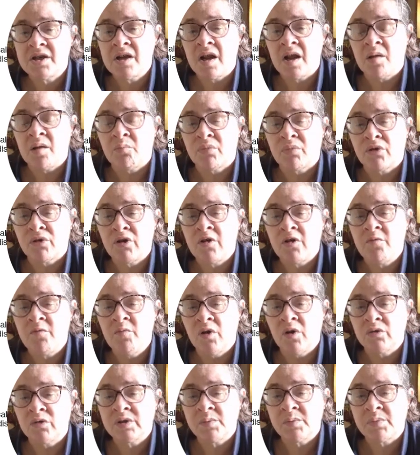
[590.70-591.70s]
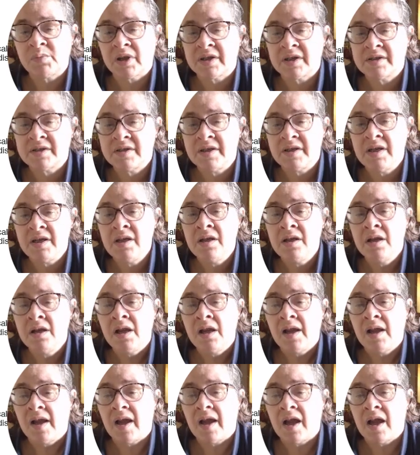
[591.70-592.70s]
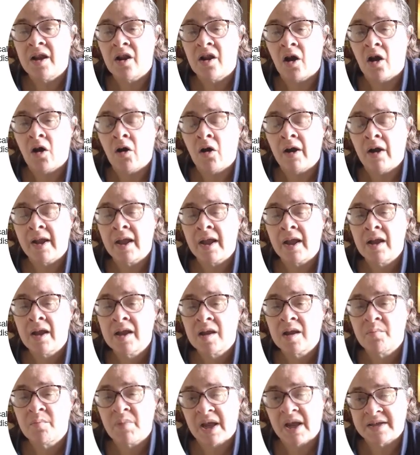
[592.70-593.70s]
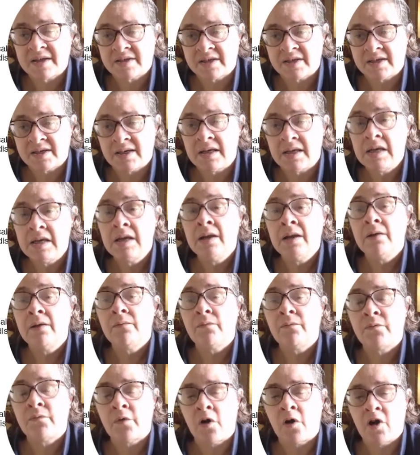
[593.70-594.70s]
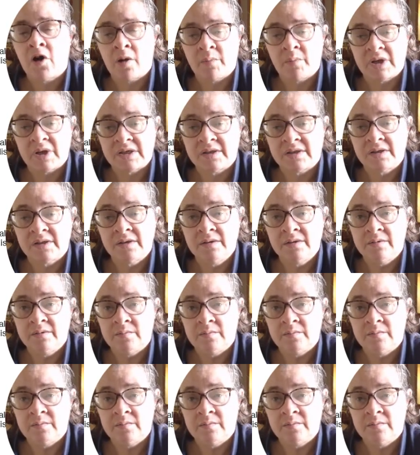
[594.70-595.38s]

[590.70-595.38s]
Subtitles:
improved multiplexing, and higher capacity fibres.